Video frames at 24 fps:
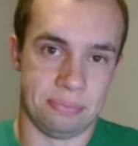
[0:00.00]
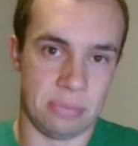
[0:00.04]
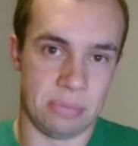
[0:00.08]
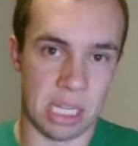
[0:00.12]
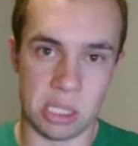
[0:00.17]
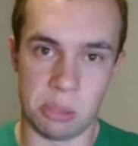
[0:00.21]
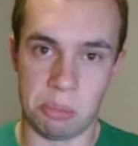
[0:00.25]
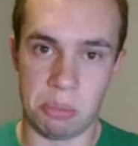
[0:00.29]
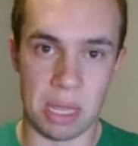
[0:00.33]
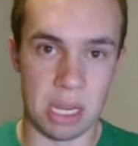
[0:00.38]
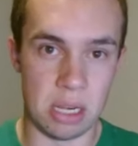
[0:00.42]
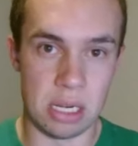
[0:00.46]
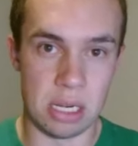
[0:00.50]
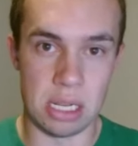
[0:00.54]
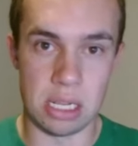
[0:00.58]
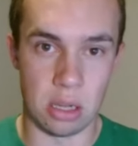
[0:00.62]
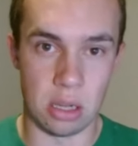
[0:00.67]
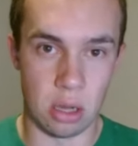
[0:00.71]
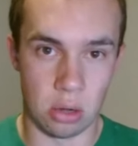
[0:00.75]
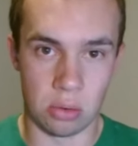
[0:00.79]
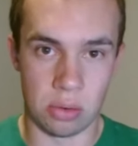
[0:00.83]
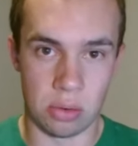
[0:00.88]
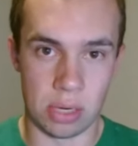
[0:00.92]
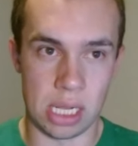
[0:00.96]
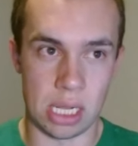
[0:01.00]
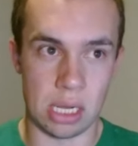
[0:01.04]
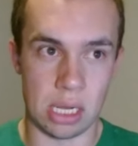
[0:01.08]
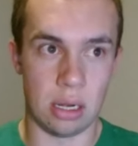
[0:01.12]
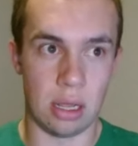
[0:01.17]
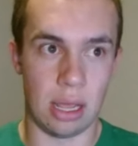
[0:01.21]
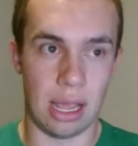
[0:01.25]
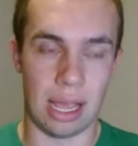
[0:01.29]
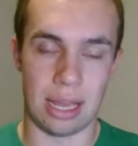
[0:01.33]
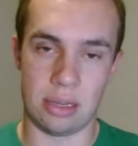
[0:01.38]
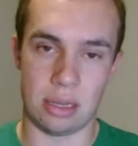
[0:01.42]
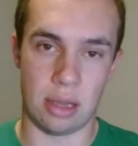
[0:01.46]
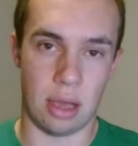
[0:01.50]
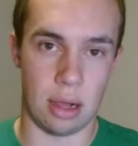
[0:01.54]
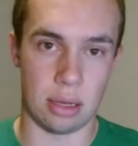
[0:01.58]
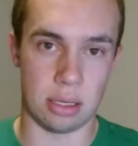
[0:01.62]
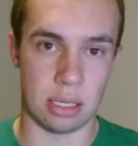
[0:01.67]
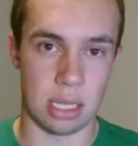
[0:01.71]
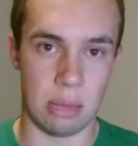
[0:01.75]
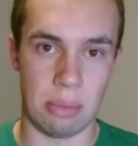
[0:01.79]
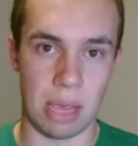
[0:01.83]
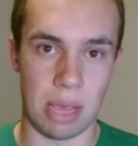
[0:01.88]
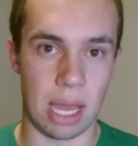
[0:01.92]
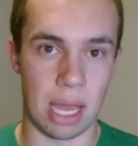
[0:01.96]
It's been Nikko Reed and
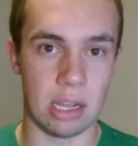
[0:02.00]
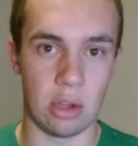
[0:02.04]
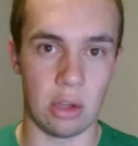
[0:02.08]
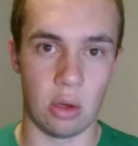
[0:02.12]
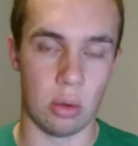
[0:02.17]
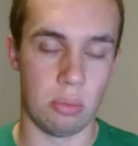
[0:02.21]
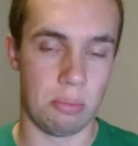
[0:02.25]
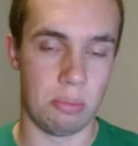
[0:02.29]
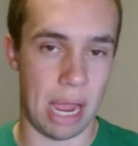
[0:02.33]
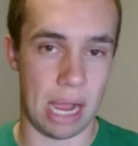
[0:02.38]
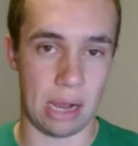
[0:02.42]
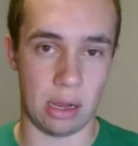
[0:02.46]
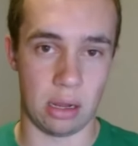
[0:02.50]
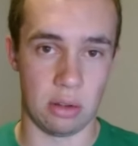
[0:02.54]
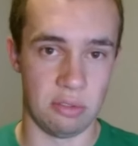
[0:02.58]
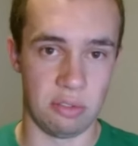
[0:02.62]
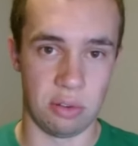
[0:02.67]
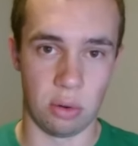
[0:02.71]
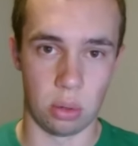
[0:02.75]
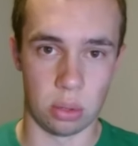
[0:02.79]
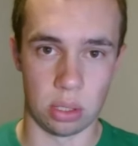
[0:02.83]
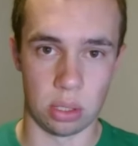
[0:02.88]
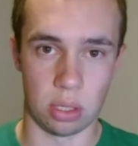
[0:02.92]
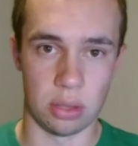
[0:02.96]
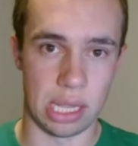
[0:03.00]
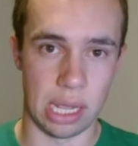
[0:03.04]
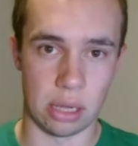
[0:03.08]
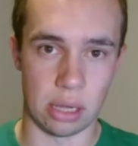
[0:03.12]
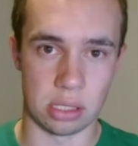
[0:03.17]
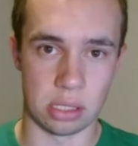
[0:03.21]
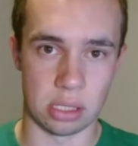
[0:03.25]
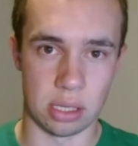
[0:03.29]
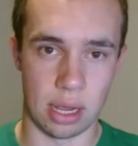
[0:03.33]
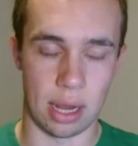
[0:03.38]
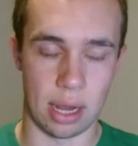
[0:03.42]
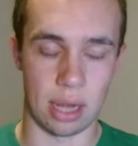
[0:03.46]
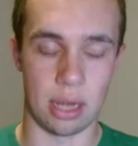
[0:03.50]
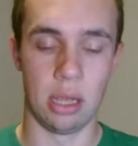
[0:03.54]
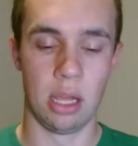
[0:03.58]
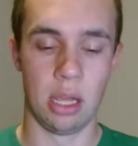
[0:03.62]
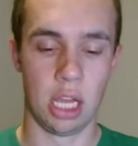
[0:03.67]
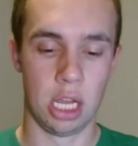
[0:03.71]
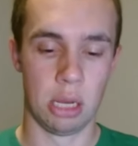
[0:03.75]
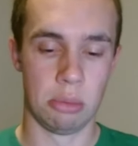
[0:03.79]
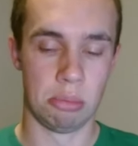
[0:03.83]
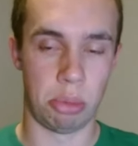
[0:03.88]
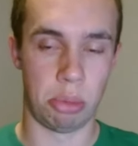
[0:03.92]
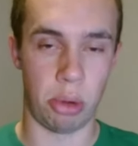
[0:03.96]
Dante Manning going back and forth on the outside.
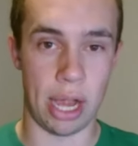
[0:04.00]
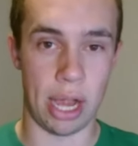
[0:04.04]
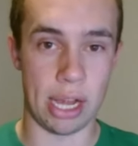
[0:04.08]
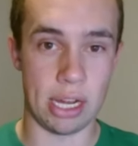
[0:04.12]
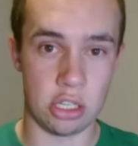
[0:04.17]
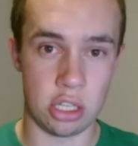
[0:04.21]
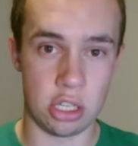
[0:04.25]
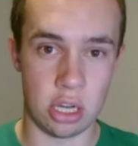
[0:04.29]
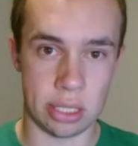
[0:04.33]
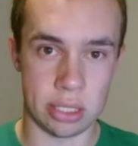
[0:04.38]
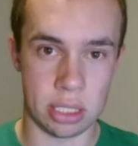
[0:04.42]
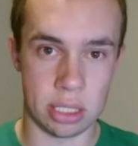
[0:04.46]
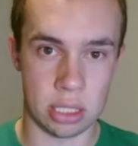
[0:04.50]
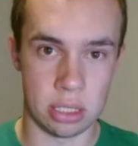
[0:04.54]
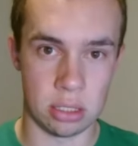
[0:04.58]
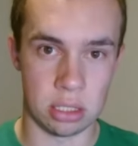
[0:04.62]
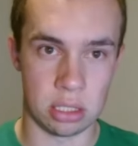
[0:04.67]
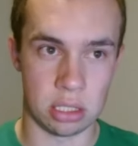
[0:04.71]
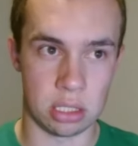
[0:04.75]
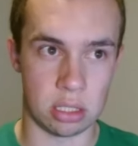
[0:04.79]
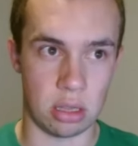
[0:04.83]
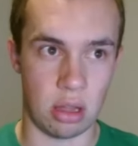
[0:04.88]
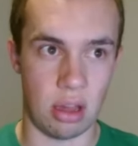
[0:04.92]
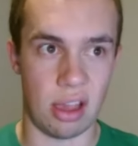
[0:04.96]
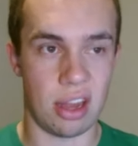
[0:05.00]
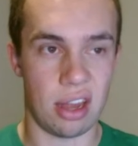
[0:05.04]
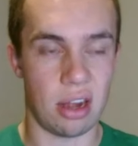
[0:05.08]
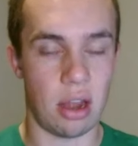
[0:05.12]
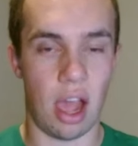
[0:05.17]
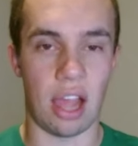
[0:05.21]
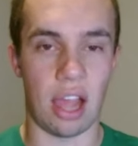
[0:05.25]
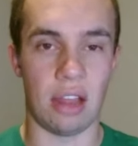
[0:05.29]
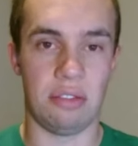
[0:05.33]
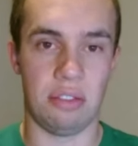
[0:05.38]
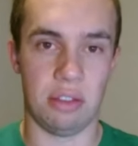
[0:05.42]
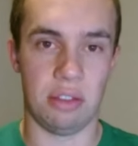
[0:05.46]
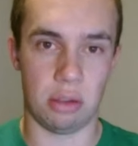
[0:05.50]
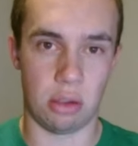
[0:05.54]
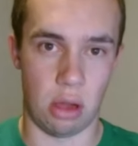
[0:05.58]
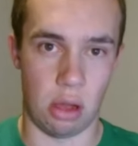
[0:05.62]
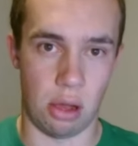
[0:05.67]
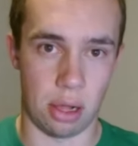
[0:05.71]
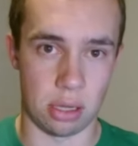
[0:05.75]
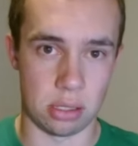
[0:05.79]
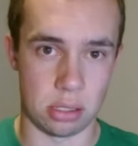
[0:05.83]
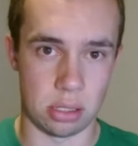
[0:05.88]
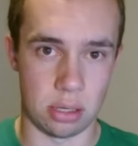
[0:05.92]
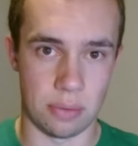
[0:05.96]
Brandon Johnson in the slot, I feel
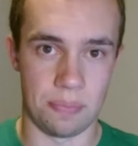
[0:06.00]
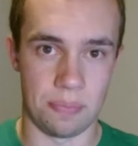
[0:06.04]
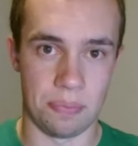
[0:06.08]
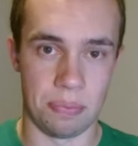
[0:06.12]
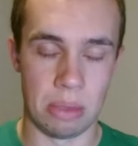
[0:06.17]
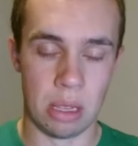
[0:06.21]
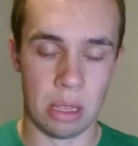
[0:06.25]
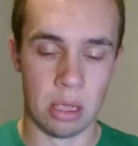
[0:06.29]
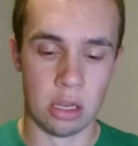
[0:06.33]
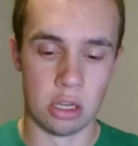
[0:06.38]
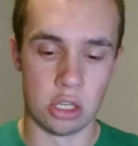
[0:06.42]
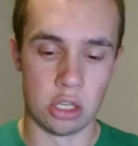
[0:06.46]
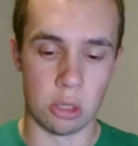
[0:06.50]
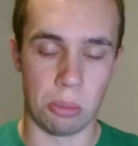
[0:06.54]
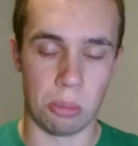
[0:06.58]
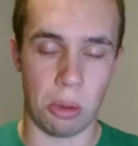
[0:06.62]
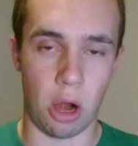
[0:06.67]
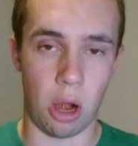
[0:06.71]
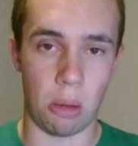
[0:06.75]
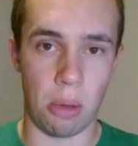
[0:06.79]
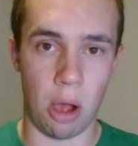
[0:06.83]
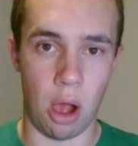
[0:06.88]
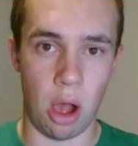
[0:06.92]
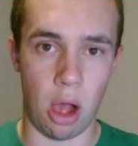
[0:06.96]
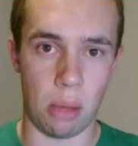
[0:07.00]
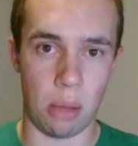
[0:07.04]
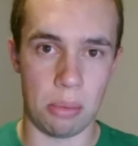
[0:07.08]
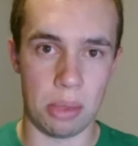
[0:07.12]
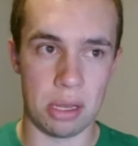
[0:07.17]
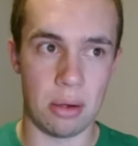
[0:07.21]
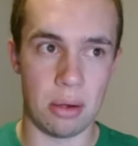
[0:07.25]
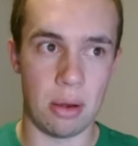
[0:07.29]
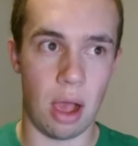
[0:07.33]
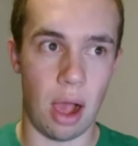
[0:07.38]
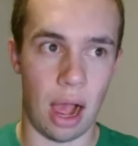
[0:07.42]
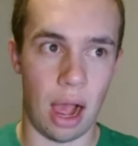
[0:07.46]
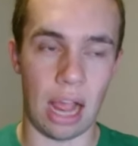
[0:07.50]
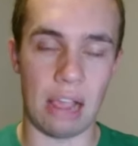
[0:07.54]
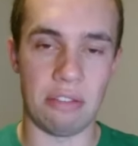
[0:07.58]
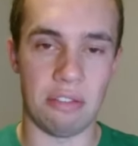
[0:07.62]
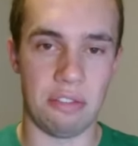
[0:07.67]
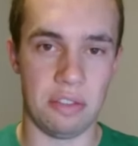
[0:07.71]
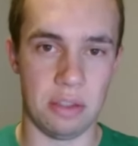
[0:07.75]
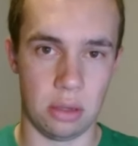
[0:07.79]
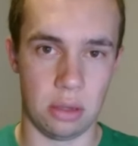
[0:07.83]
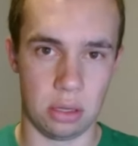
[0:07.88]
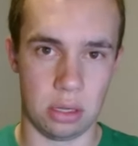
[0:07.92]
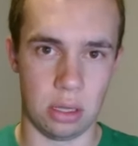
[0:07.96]
awesome. Jabbar Muhammad, I
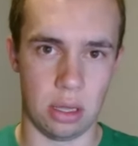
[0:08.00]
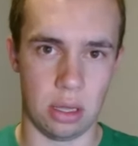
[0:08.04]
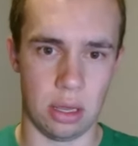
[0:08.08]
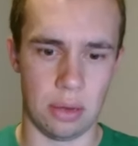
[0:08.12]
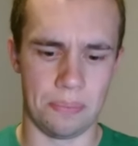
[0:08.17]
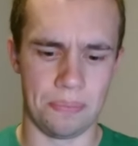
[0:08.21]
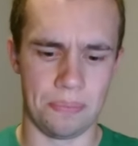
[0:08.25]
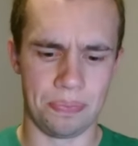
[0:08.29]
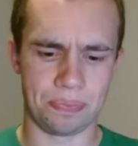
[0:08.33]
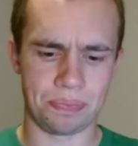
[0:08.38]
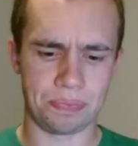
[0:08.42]
feel good.